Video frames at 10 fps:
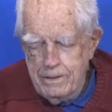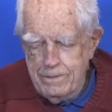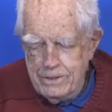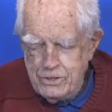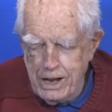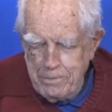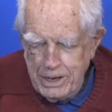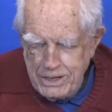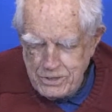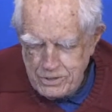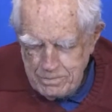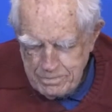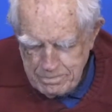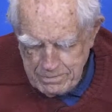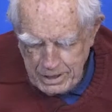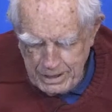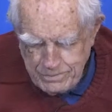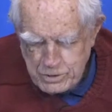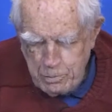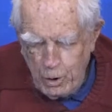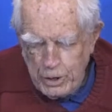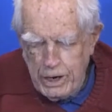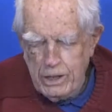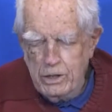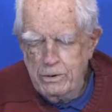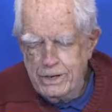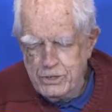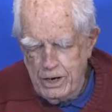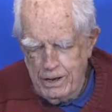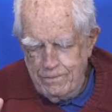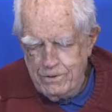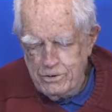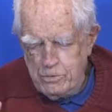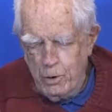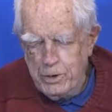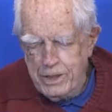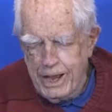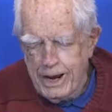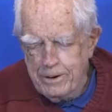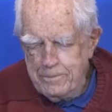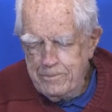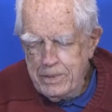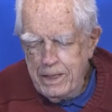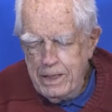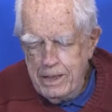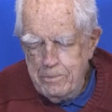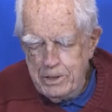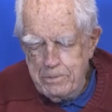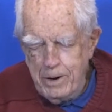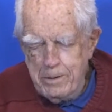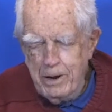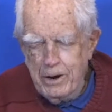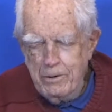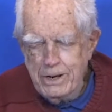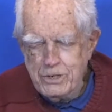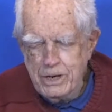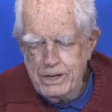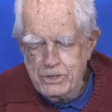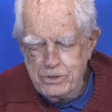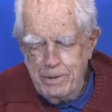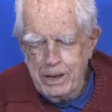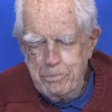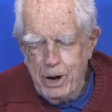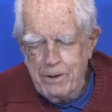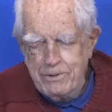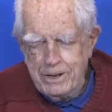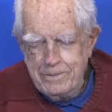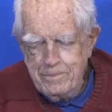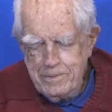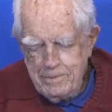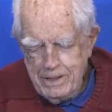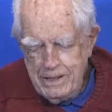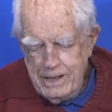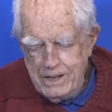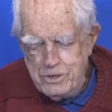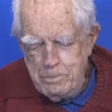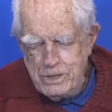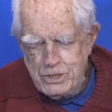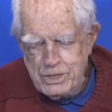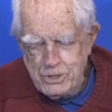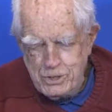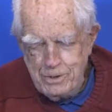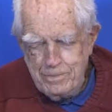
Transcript: it's not because they love the sport, although there is a love of the sport there. But the primary reason is to make profit. It's a business.